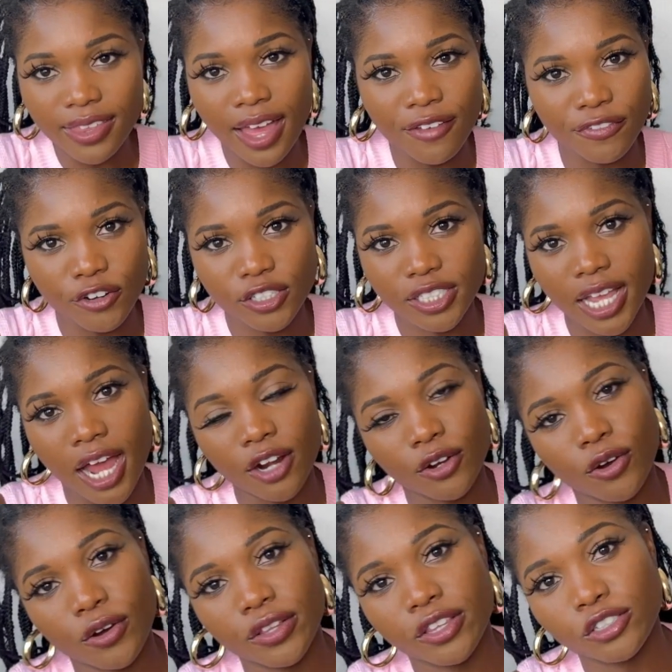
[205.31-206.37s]
that first
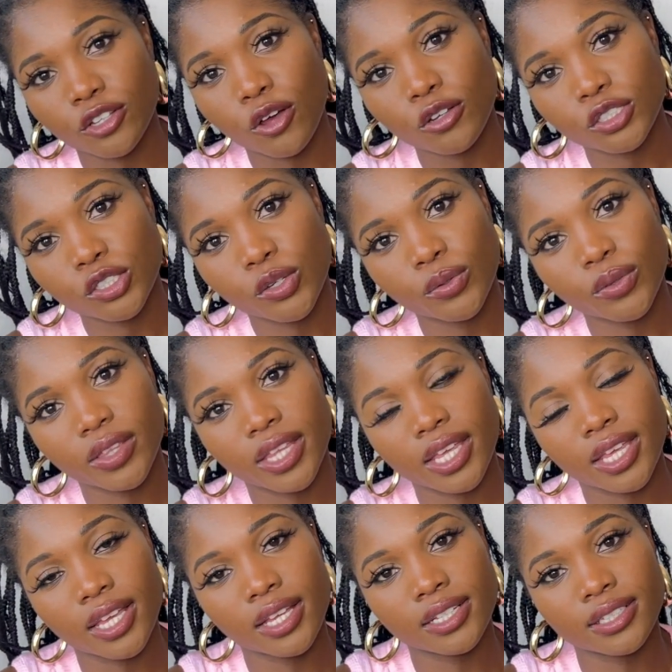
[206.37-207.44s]
category, there's also
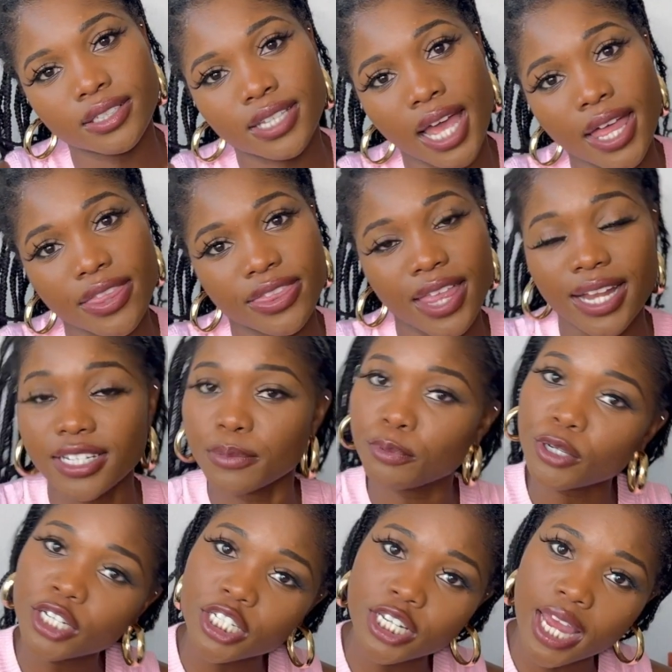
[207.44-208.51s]
the debt that
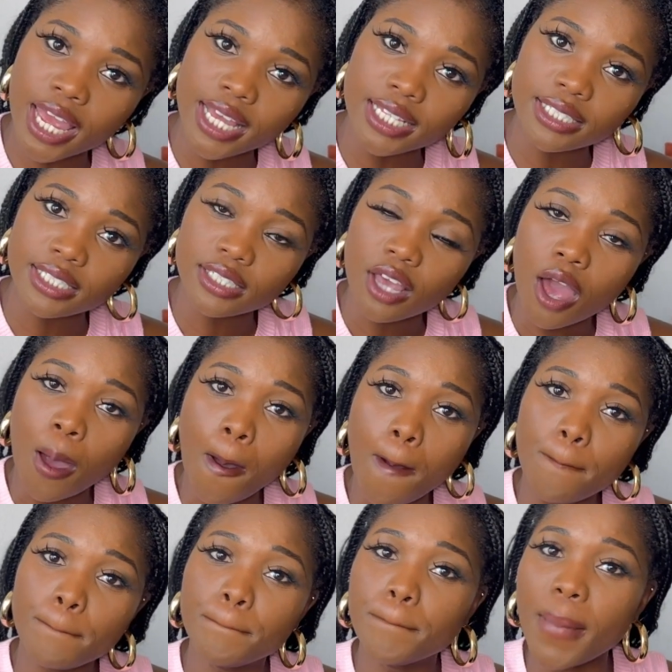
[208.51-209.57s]
depreciates
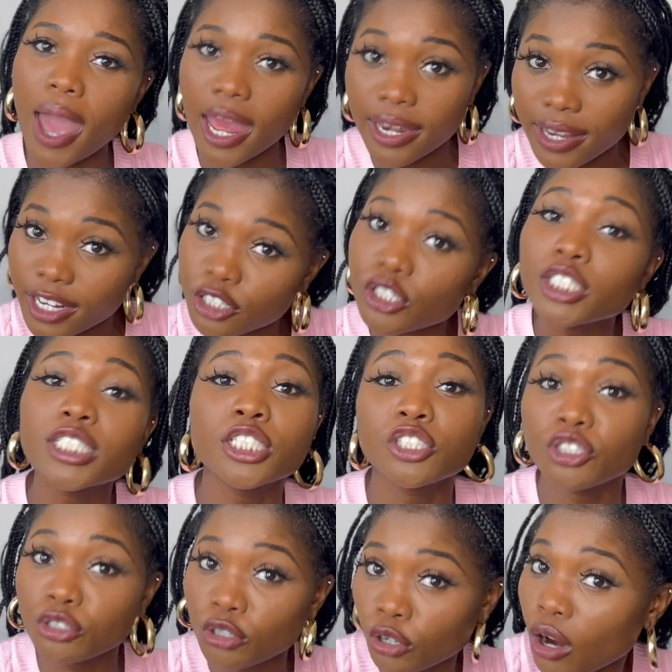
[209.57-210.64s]
and interest is
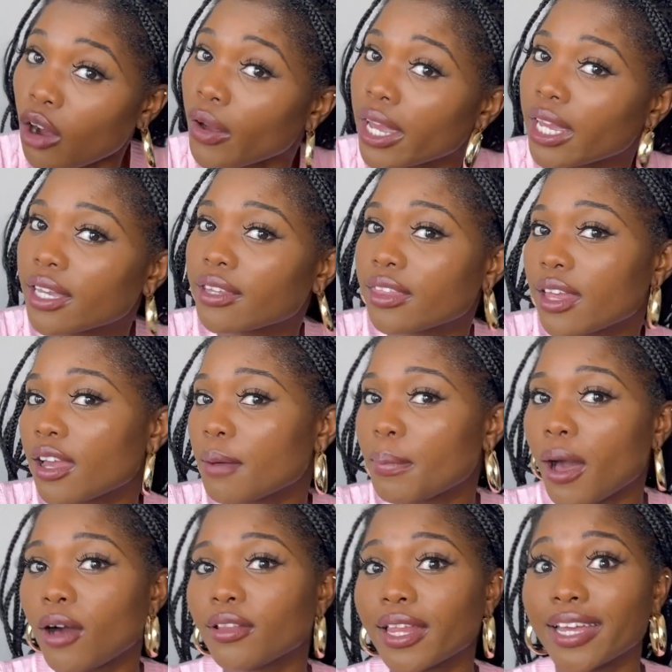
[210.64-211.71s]
still growing. Think
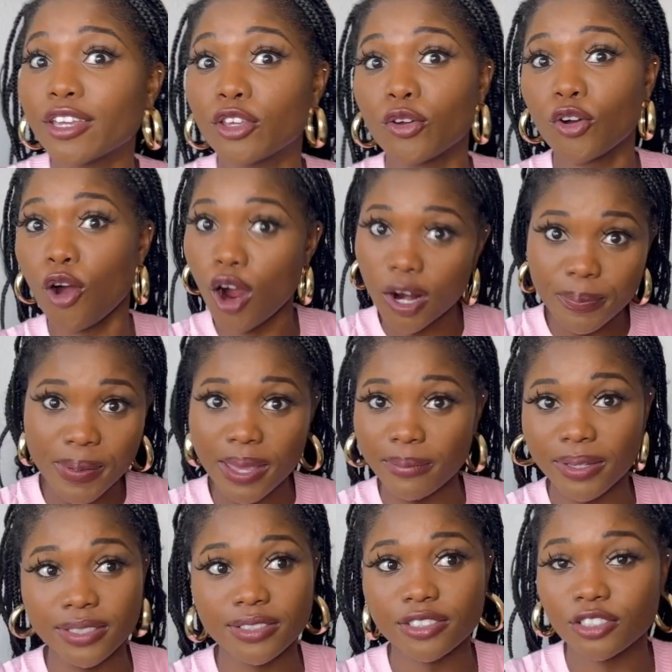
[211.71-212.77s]
about like your car
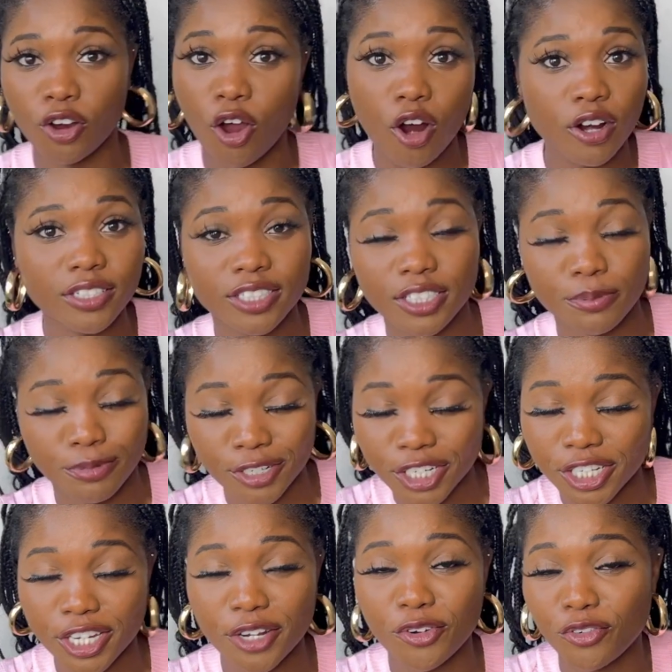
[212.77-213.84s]
payments. Cars
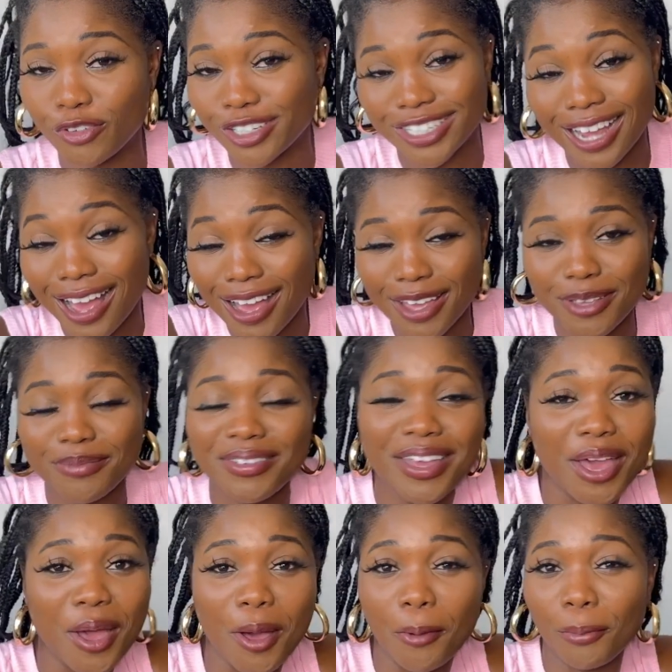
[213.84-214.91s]
depreciate over time,
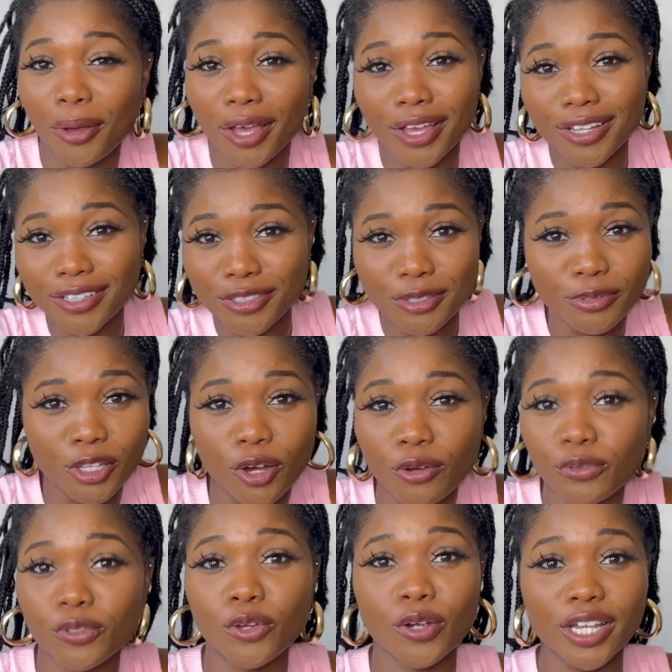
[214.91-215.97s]
but
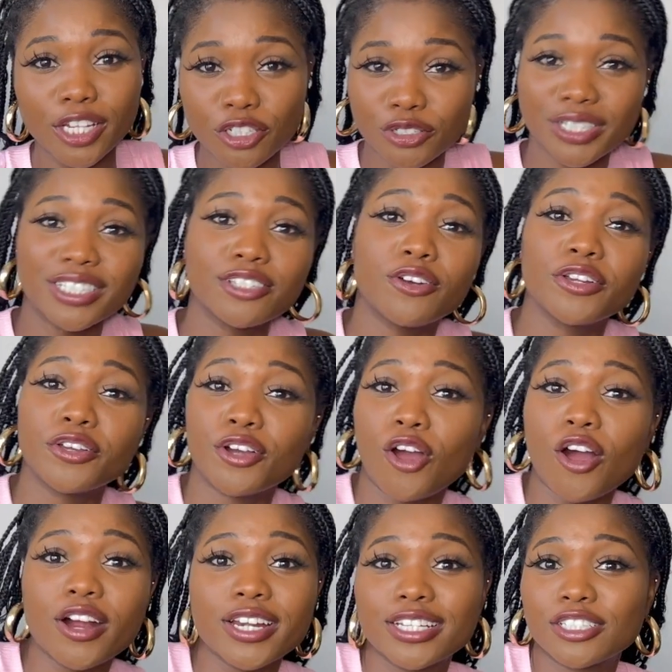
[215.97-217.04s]
your interest on your
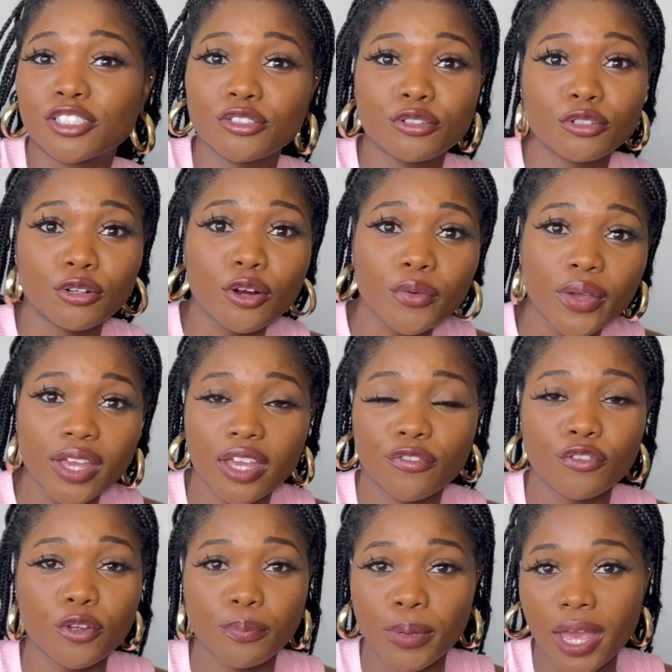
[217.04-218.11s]
card is still growing if
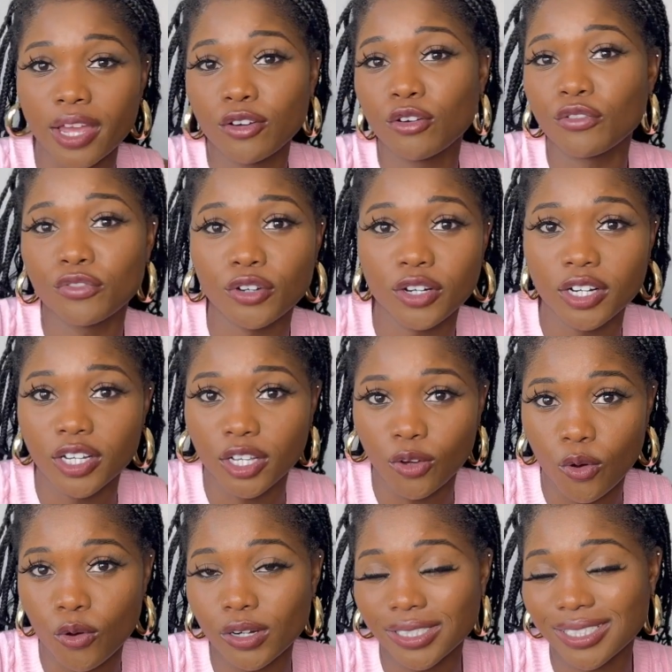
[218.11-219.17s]
you're paying over a
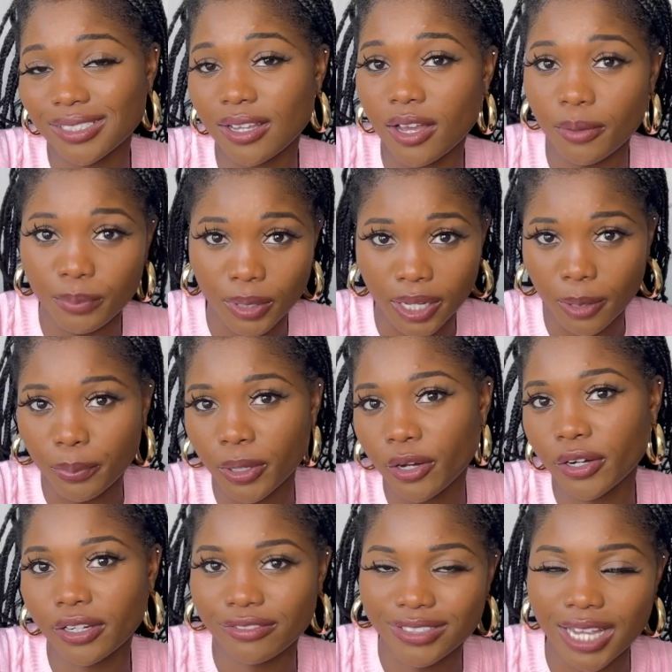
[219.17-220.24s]
course of like a
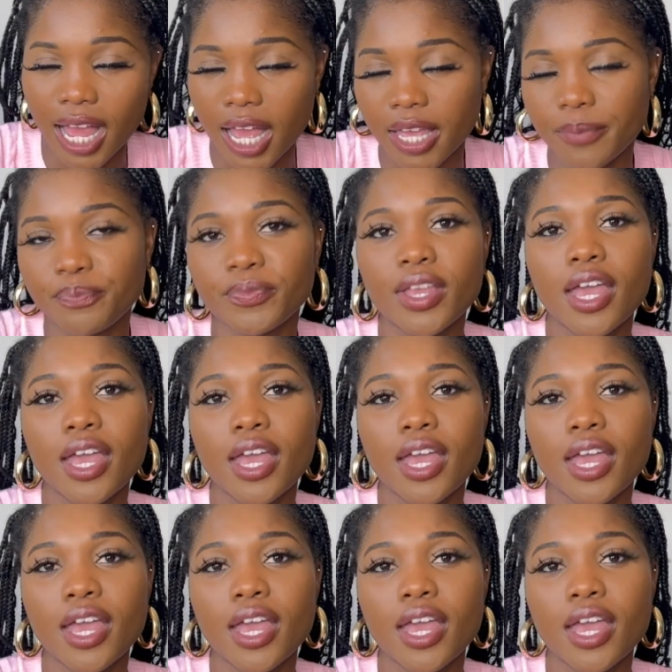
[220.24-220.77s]
period of time.